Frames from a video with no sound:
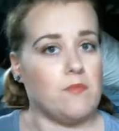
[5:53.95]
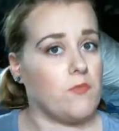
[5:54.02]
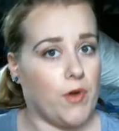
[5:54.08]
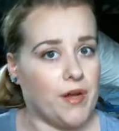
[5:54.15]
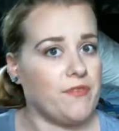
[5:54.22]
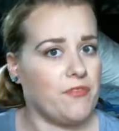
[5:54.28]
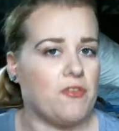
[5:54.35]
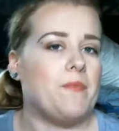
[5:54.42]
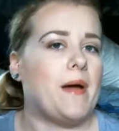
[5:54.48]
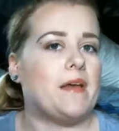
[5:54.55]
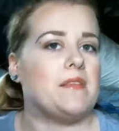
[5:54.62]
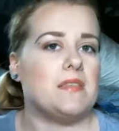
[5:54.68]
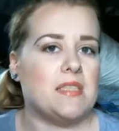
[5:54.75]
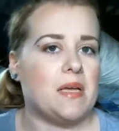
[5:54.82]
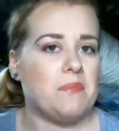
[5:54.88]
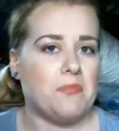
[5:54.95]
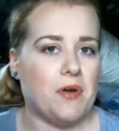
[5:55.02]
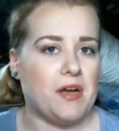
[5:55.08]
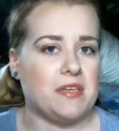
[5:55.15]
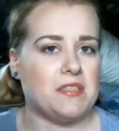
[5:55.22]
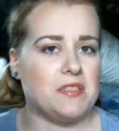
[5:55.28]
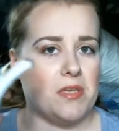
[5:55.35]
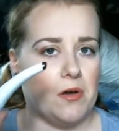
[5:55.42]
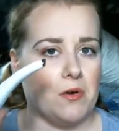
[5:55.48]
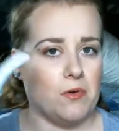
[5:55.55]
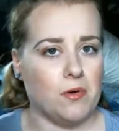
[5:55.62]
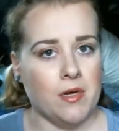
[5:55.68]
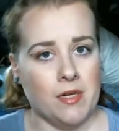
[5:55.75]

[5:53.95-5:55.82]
run for about the same price. So